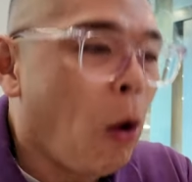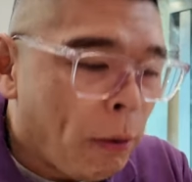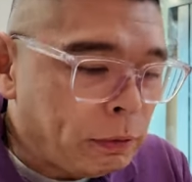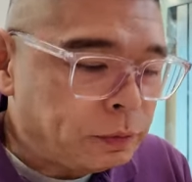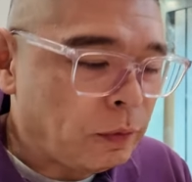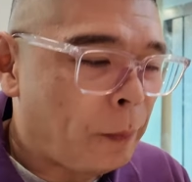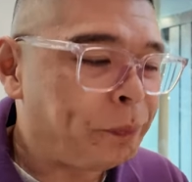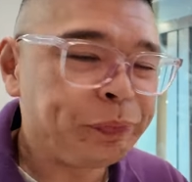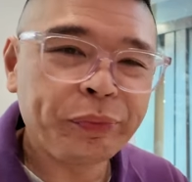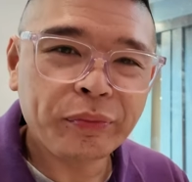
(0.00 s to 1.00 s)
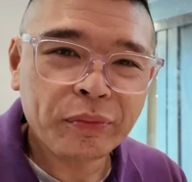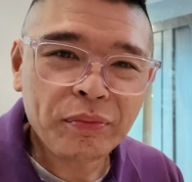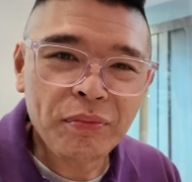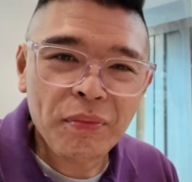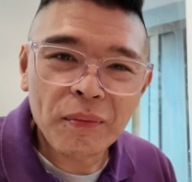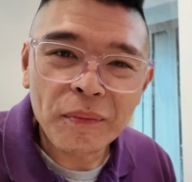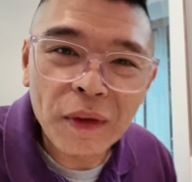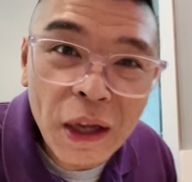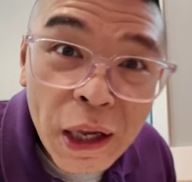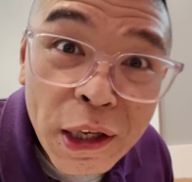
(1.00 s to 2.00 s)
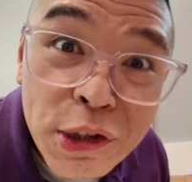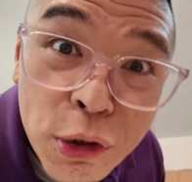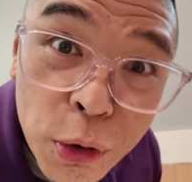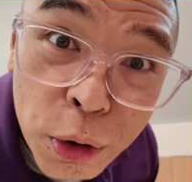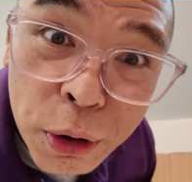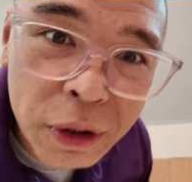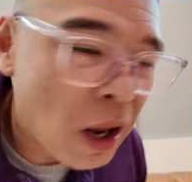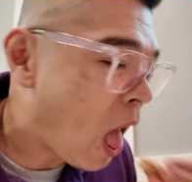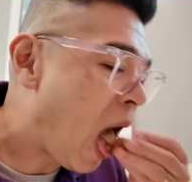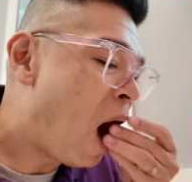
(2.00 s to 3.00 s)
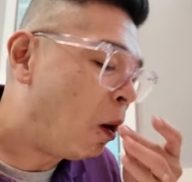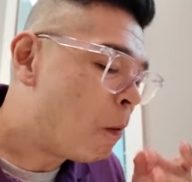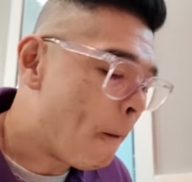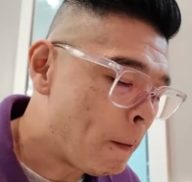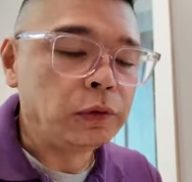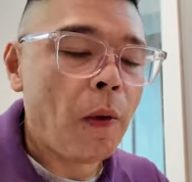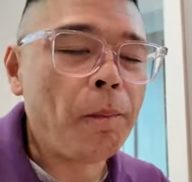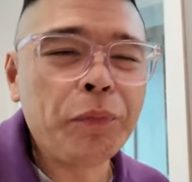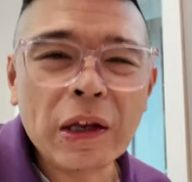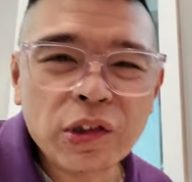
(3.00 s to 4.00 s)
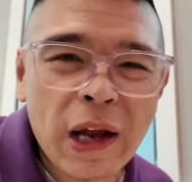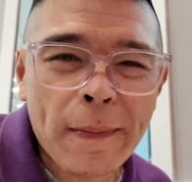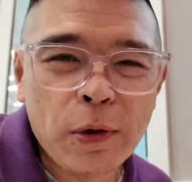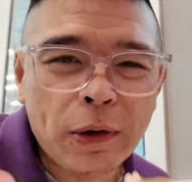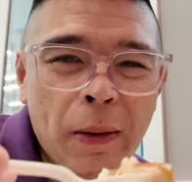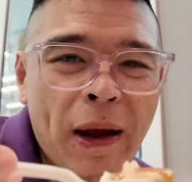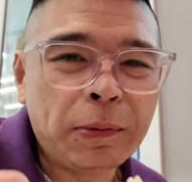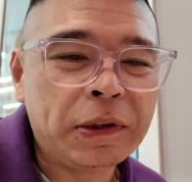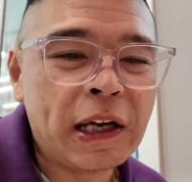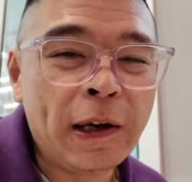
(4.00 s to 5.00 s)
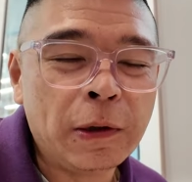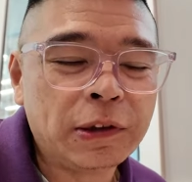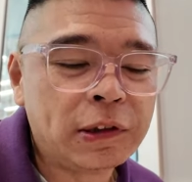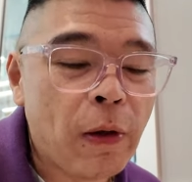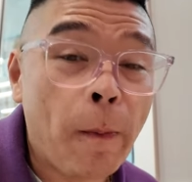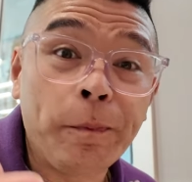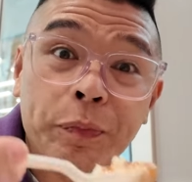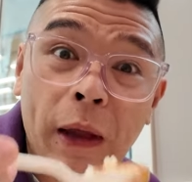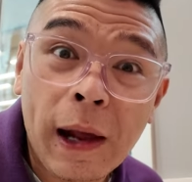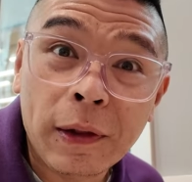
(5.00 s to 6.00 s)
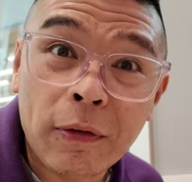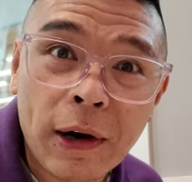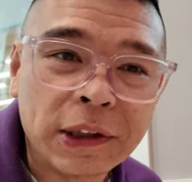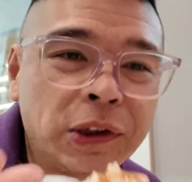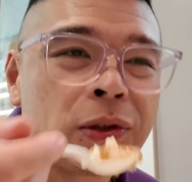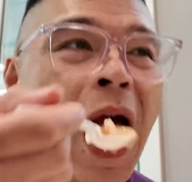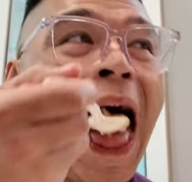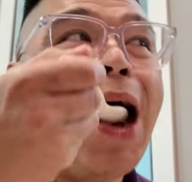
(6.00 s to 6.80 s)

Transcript: Oh! oh. It's good. Next time, do it the mashed potatoes and the rice.